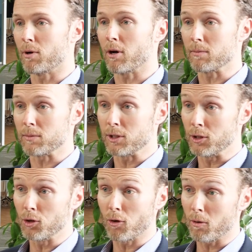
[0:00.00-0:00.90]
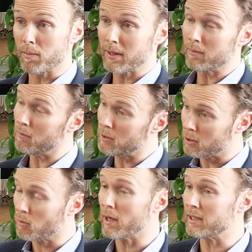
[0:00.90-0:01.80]
programs in Europe, which
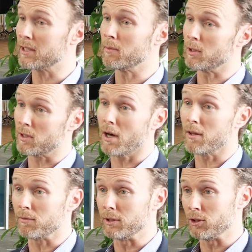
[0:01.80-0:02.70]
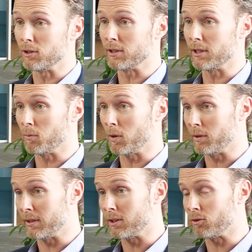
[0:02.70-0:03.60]
is quite similar to other regions in the world
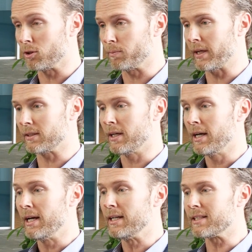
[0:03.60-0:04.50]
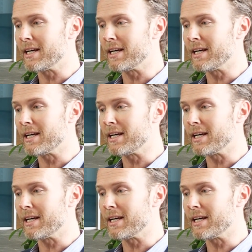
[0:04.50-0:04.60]
in this respect, is